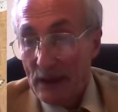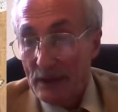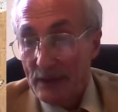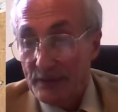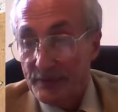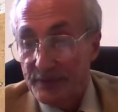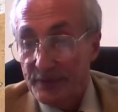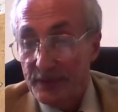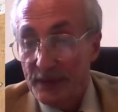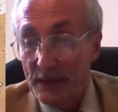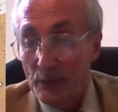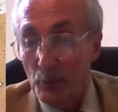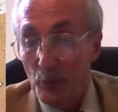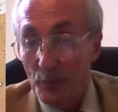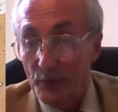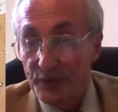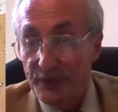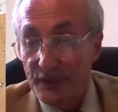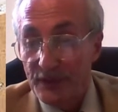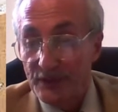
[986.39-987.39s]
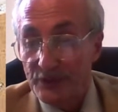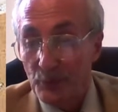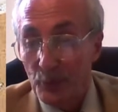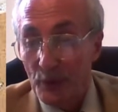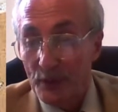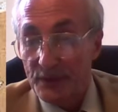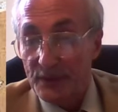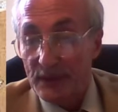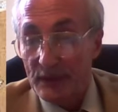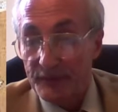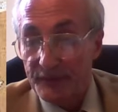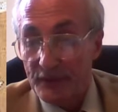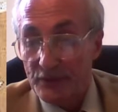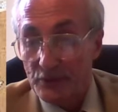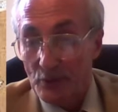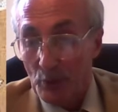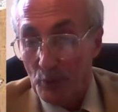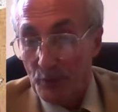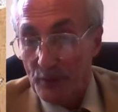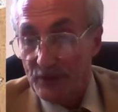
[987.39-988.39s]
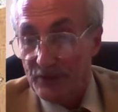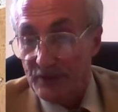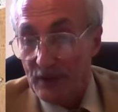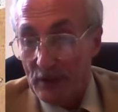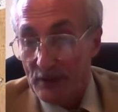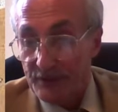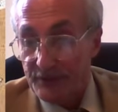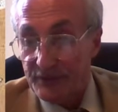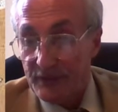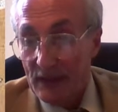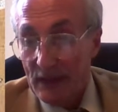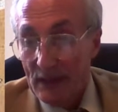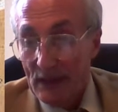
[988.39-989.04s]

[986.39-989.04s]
these were the official results.